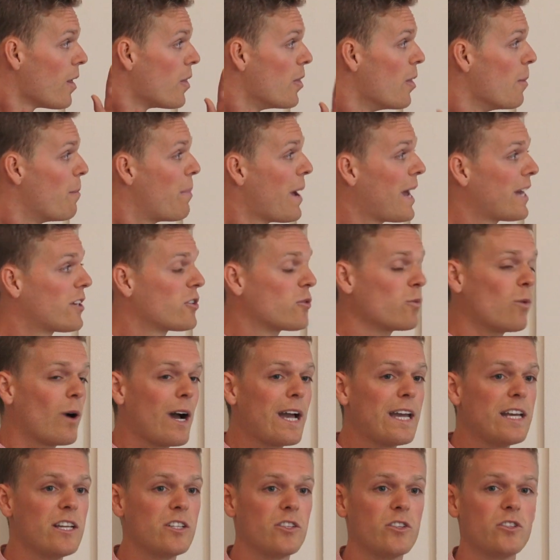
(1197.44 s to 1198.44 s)
The best
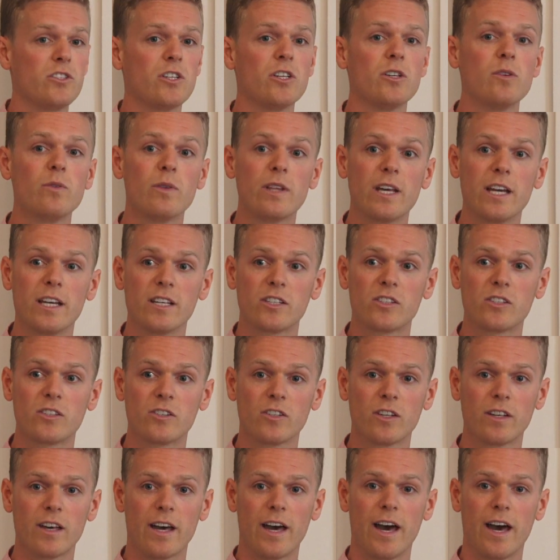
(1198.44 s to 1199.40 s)
way to do this